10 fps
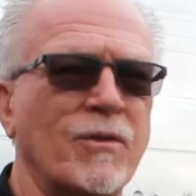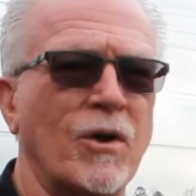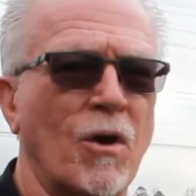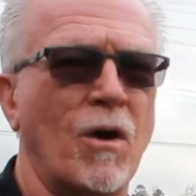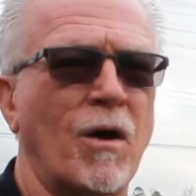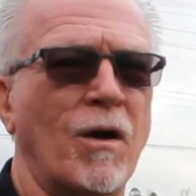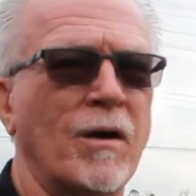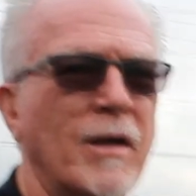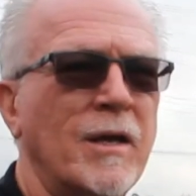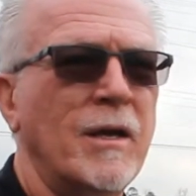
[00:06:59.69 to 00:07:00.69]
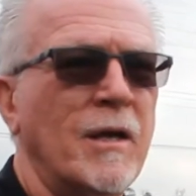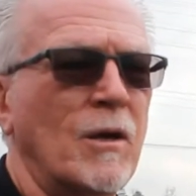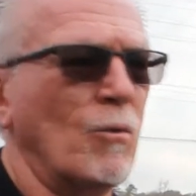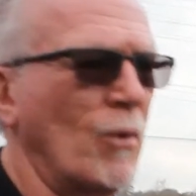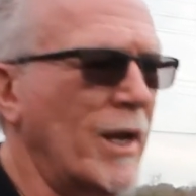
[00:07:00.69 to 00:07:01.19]
the car
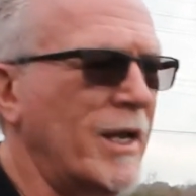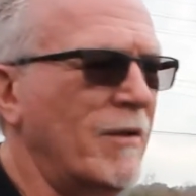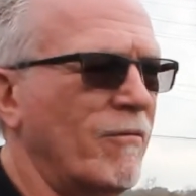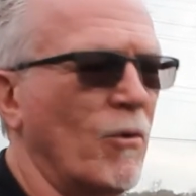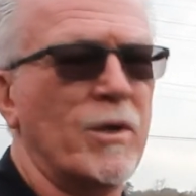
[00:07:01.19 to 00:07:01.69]
ready for